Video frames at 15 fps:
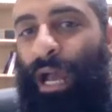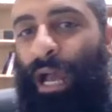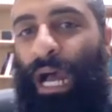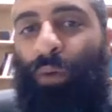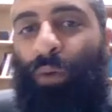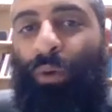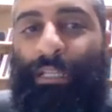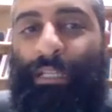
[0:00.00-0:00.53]

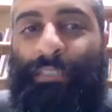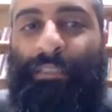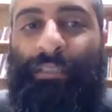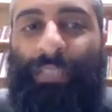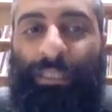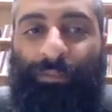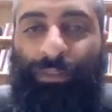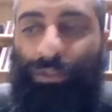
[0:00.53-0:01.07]
I wanted to
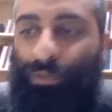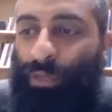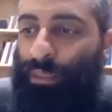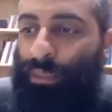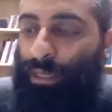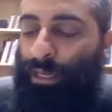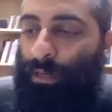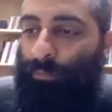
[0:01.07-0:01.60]
leave you with
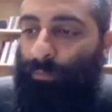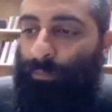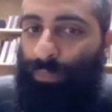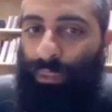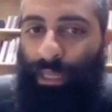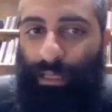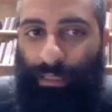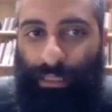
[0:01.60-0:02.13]
a, not